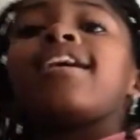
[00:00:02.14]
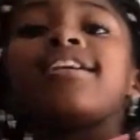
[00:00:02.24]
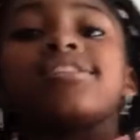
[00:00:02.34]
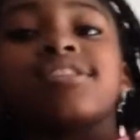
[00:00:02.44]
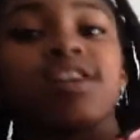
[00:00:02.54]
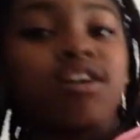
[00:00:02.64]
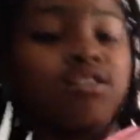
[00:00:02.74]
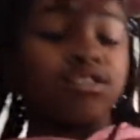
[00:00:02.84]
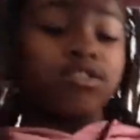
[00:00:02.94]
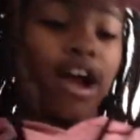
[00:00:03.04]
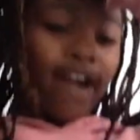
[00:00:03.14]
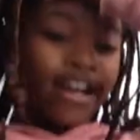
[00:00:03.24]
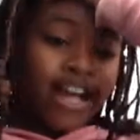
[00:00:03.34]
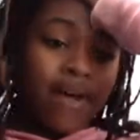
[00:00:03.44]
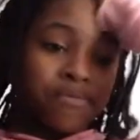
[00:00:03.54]
and so
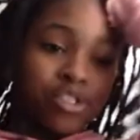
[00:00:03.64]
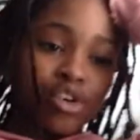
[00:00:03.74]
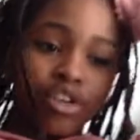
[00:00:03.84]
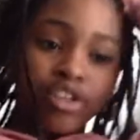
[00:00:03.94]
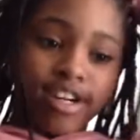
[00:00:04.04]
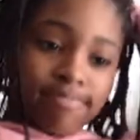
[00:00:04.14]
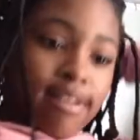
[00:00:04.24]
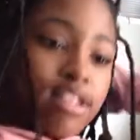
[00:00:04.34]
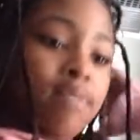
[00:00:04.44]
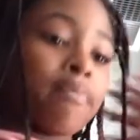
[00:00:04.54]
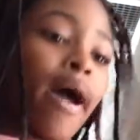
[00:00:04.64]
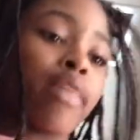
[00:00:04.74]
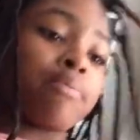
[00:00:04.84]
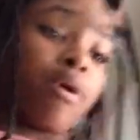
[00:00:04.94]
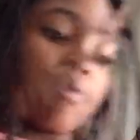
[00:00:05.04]
right now I'm just showing you my little
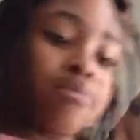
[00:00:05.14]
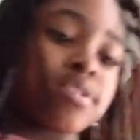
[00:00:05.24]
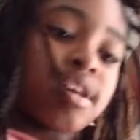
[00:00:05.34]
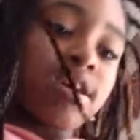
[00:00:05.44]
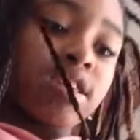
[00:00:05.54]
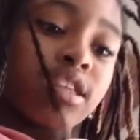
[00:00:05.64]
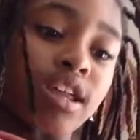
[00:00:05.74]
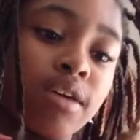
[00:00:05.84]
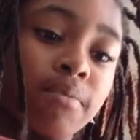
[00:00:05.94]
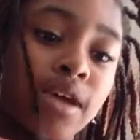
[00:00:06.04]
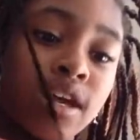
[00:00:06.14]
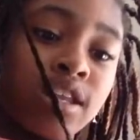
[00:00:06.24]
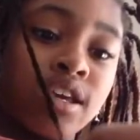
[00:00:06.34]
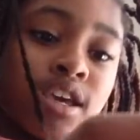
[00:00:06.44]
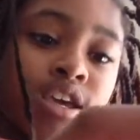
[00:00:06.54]
bath bombs that I
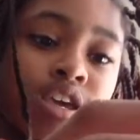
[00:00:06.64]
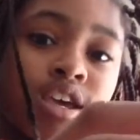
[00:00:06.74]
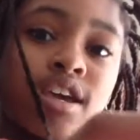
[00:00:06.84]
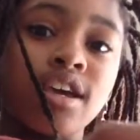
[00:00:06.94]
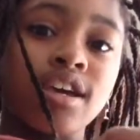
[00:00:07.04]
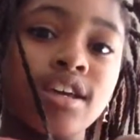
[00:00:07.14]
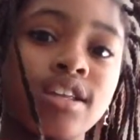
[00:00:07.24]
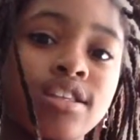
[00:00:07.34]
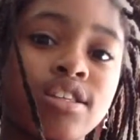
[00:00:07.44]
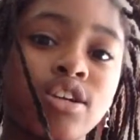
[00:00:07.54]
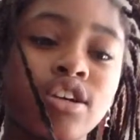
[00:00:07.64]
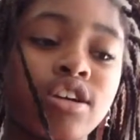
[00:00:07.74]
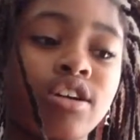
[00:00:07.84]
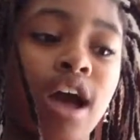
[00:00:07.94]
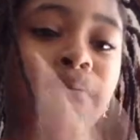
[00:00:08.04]
made, and
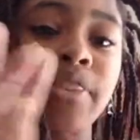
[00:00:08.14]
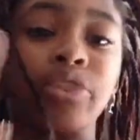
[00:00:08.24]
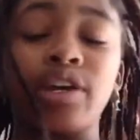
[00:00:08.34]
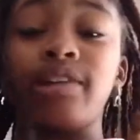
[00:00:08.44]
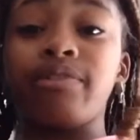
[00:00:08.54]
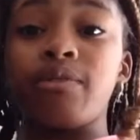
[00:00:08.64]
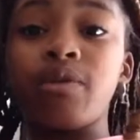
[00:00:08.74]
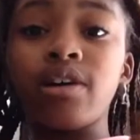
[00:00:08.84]
I made three different